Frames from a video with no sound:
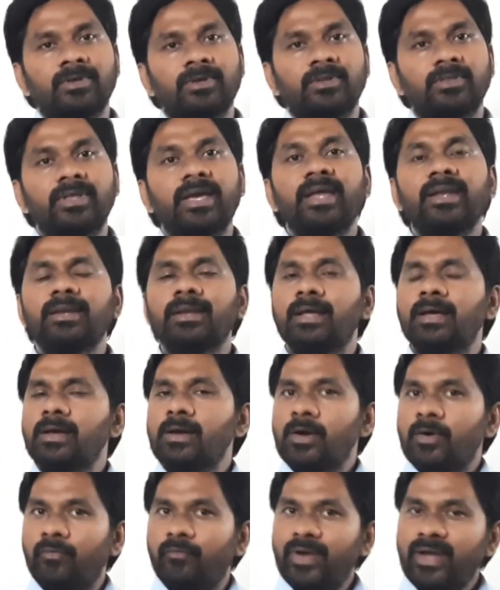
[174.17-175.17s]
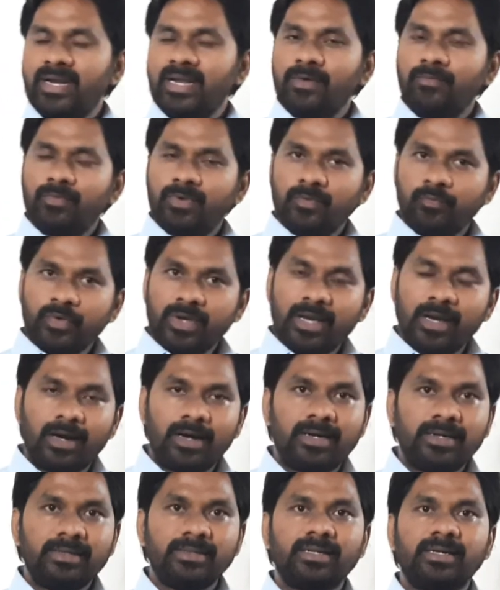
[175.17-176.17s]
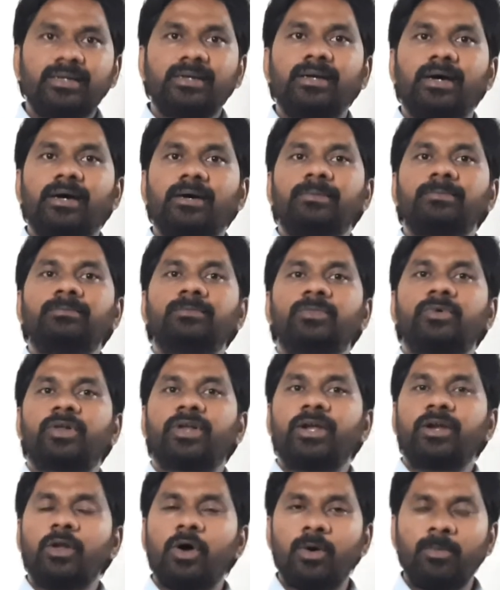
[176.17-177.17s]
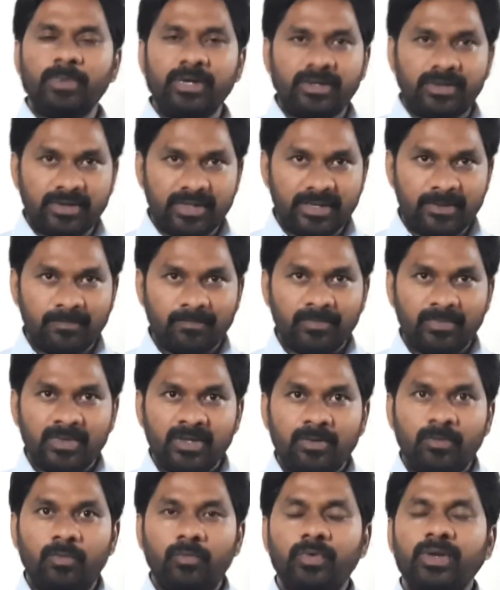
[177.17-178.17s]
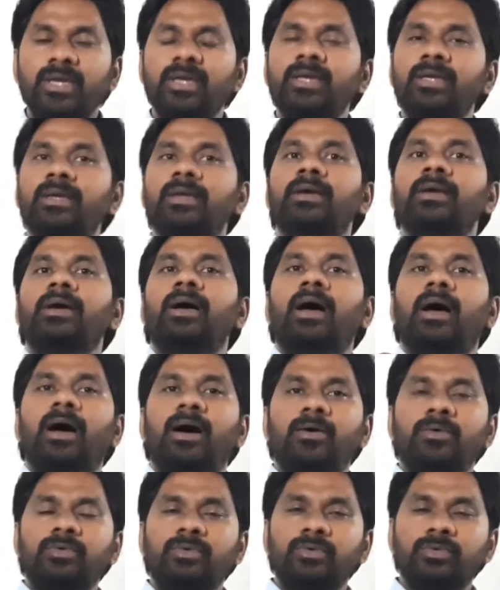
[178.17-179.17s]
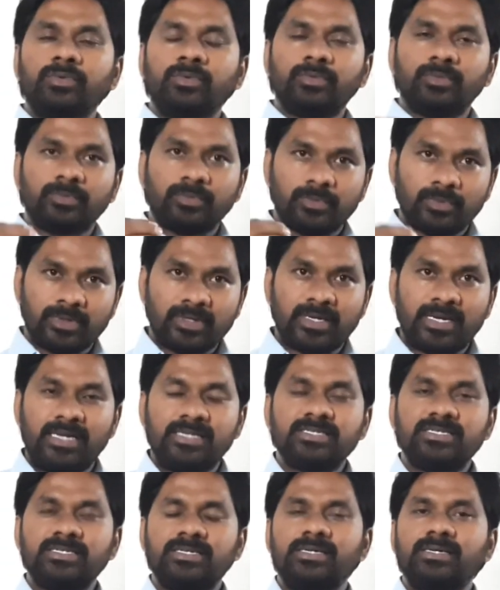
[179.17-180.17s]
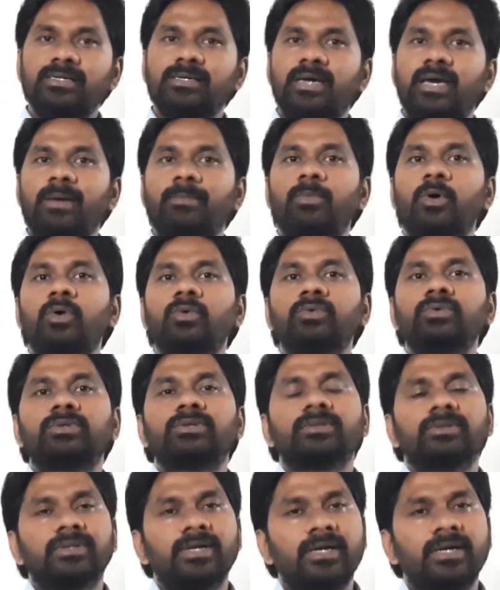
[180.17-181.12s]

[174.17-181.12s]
Then whenever we heard the term trigonometry, we have to consider about the